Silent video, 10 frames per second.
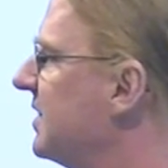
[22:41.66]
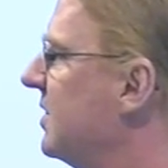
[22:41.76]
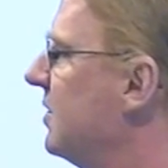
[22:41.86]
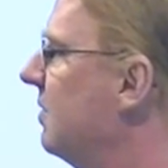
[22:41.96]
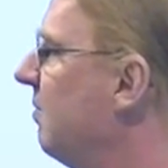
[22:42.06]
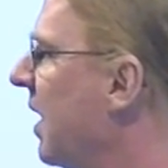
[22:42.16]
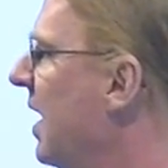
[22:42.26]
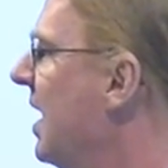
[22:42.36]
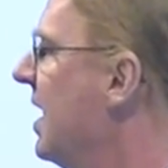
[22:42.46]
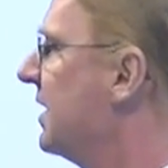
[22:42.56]
to
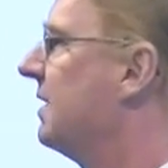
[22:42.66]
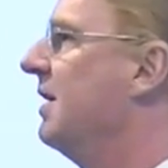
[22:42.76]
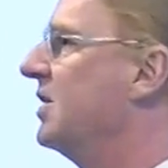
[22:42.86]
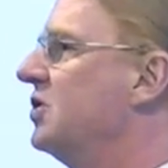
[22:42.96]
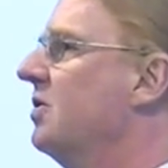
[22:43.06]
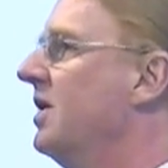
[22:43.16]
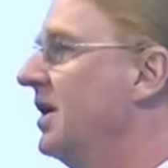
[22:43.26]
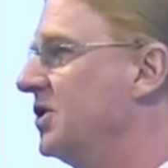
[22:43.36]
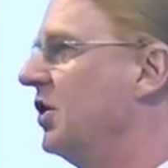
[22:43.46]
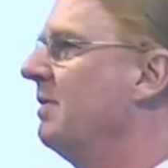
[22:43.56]
make sure that
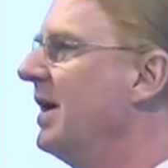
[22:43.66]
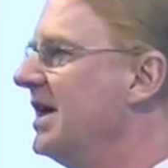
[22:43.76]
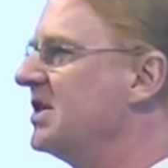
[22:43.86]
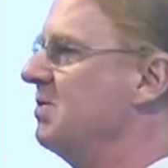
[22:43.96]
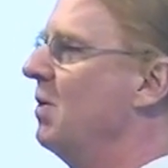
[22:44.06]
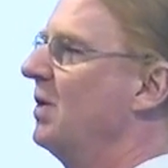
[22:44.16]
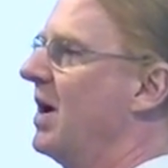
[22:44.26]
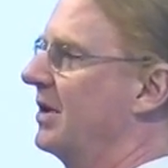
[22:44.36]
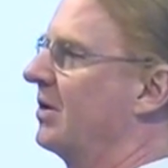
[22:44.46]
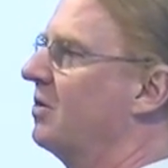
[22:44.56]
it terminates and won't
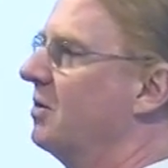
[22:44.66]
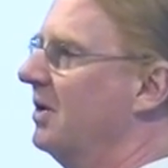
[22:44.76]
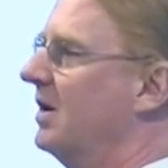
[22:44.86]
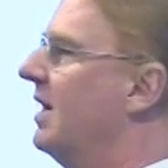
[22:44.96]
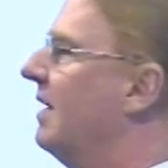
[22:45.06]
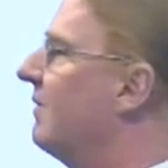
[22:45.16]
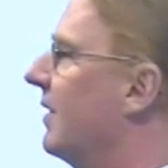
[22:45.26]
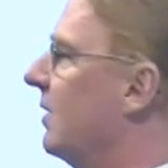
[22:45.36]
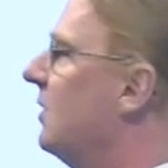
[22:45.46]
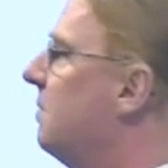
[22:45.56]
lock the kernel in an
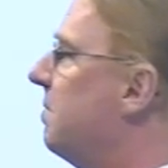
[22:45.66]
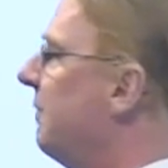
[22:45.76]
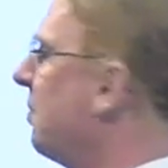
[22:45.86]
infinite loop,